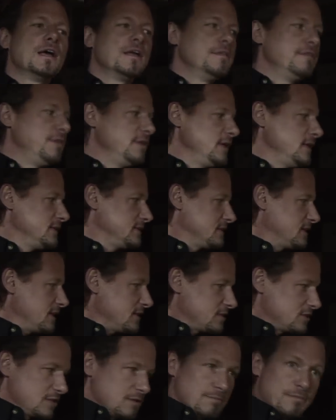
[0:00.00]
the
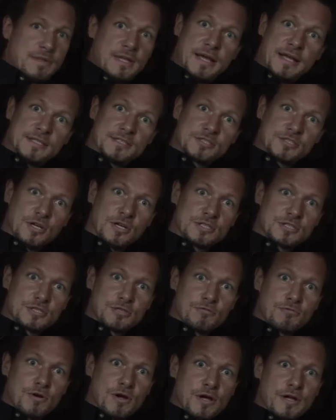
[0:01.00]
system then starts
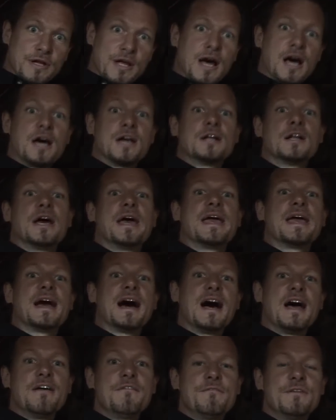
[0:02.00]
to run on a
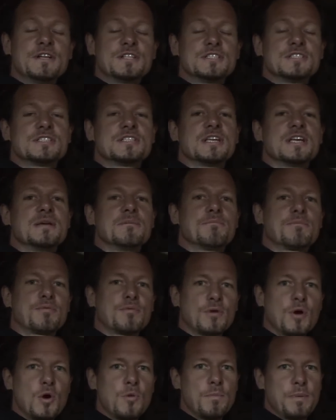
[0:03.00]
high efficiency
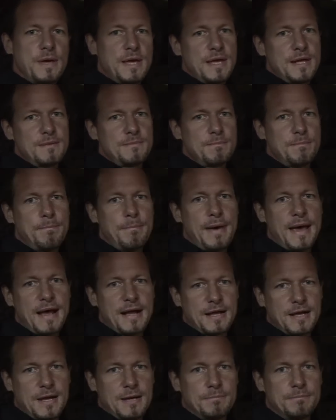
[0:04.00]
propane
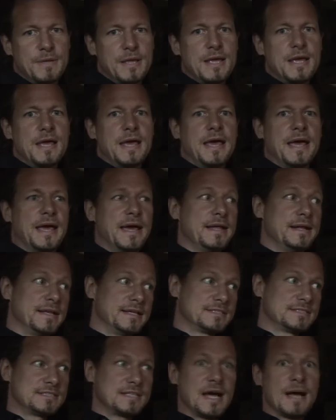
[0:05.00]
backup and
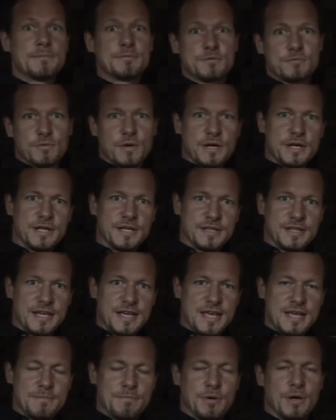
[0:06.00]
it stops running the
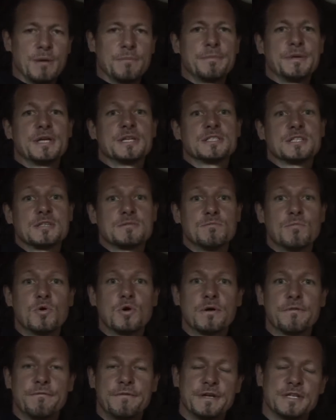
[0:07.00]
heat pump because it's
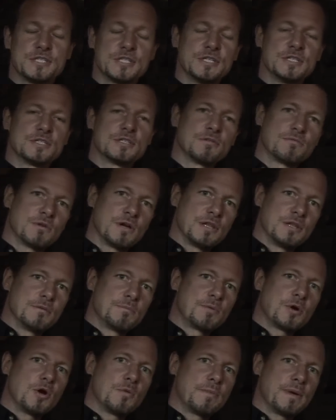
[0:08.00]
more efficient to run the
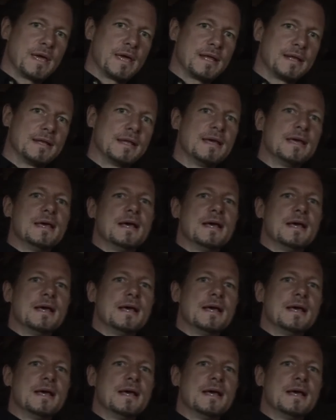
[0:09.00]
propane